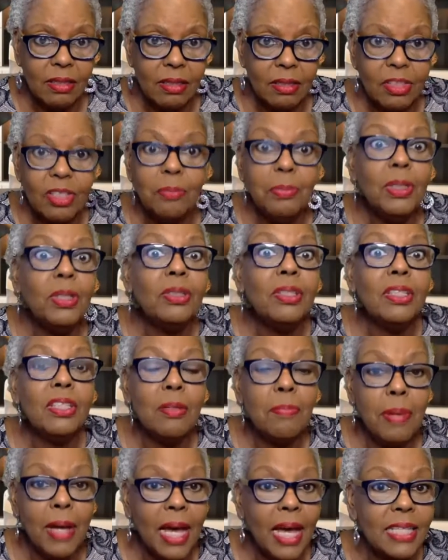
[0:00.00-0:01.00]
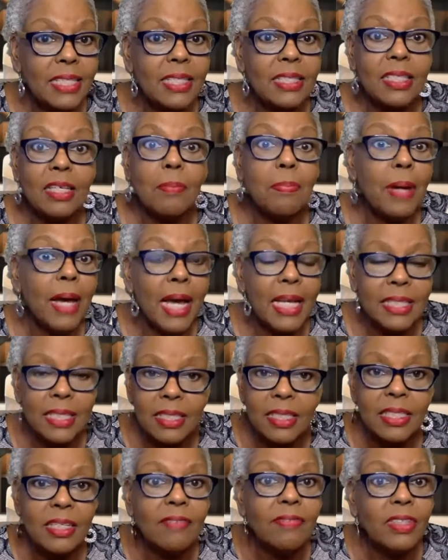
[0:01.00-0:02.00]
You're building
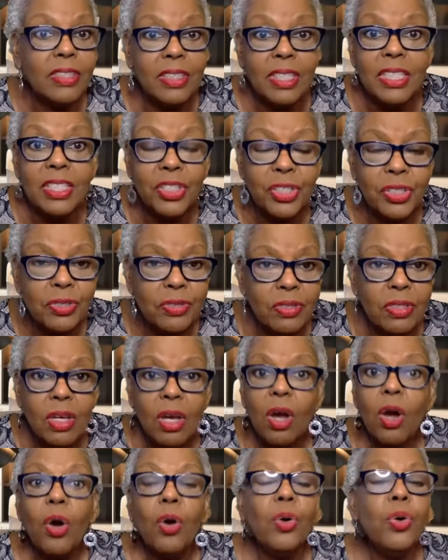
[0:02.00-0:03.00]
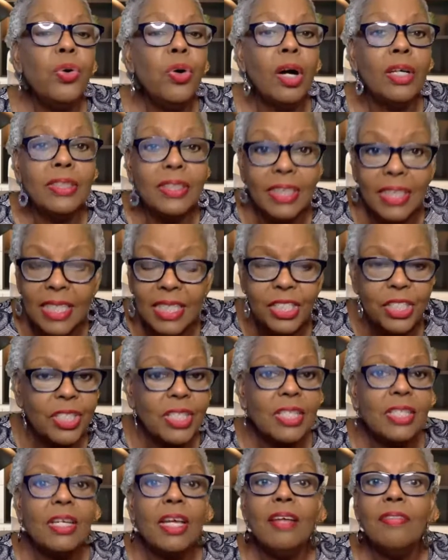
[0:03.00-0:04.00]
capacity of the teachers who are
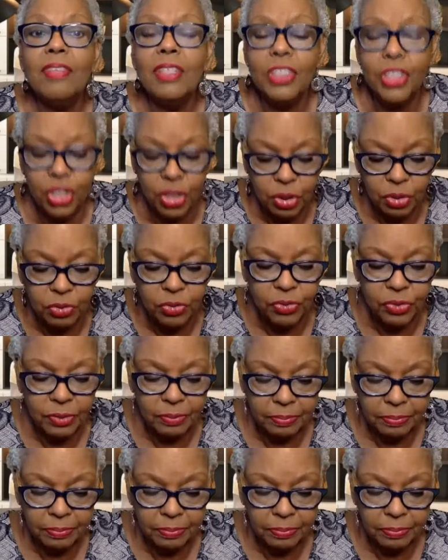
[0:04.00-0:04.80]
teaching the children.